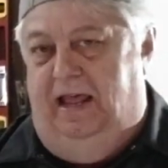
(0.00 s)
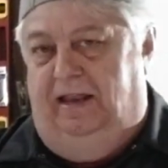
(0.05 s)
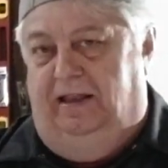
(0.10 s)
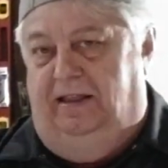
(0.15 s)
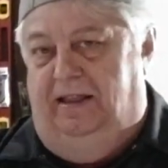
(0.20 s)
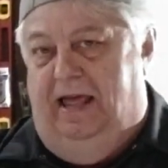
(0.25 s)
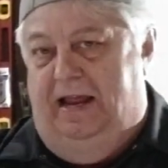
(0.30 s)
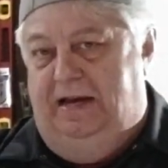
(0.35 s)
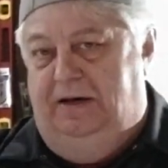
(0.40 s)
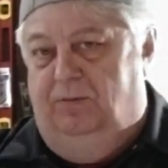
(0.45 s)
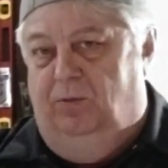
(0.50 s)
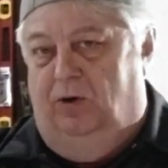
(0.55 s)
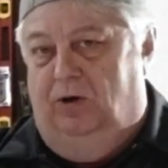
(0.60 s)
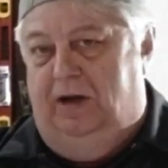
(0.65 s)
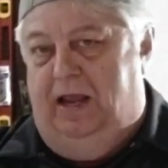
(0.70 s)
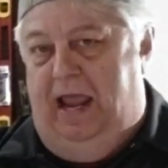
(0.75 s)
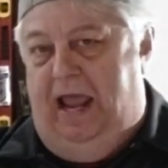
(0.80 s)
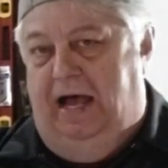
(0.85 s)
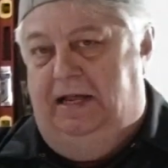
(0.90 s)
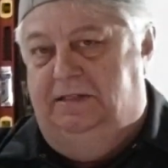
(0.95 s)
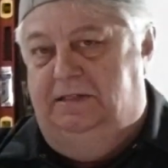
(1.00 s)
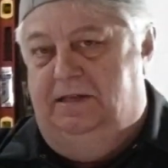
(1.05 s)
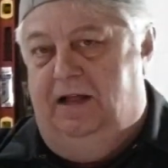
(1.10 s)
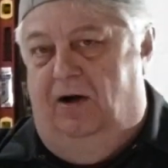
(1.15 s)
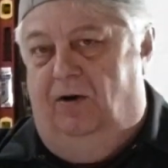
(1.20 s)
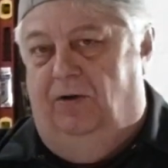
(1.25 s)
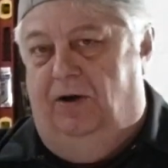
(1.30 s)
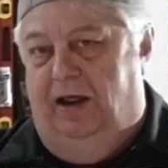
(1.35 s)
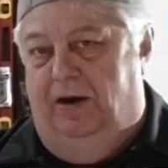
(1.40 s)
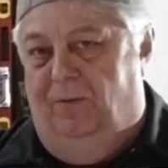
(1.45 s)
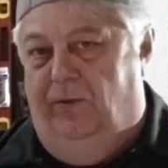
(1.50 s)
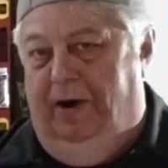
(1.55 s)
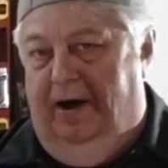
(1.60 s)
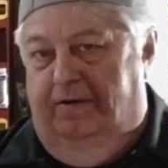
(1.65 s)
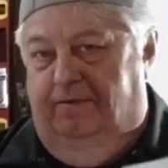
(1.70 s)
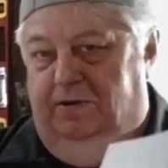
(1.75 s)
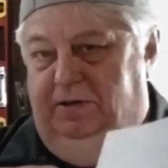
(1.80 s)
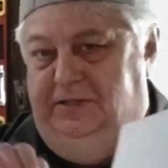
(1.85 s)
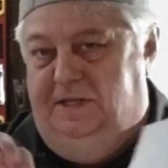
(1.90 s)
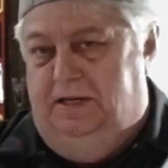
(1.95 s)
that light will cast out and
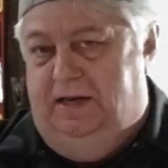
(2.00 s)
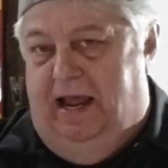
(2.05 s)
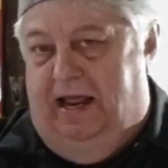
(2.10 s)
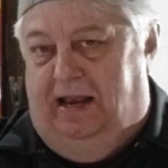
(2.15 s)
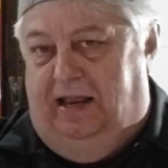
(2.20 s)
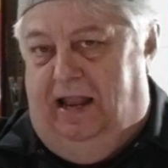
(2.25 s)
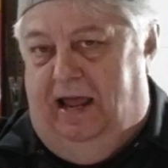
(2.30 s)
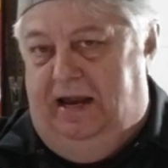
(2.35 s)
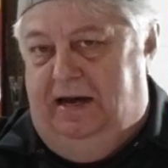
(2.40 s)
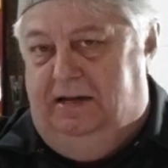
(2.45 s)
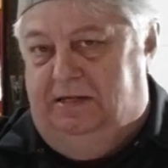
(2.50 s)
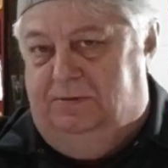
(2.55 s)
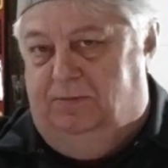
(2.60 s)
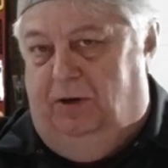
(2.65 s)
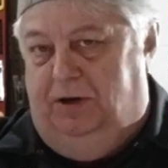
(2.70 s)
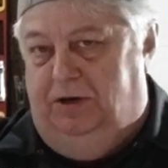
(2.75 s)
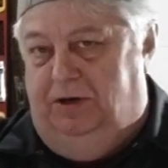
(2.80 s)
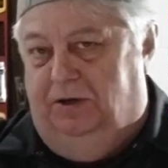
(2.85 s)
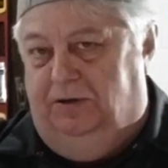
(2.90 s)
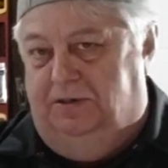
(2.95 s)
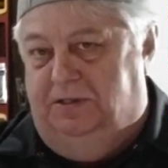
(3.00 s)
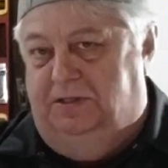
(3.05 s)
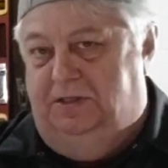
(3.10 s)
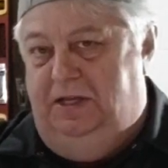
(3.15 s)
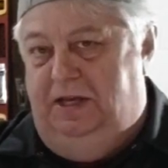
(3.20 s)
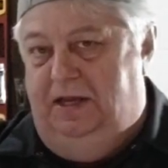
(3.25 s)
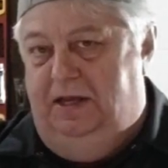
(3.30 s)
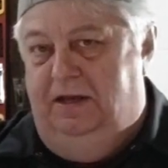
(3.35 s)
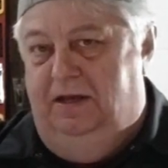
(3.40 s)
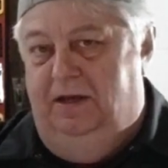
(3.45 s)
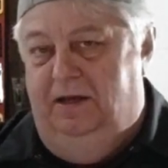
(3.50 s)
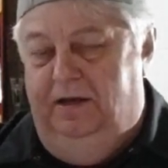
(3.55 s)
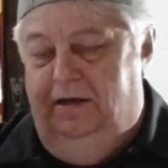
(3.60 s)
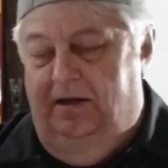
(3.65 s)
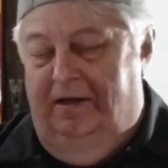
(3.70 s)
whatever's in that light is what you'll see,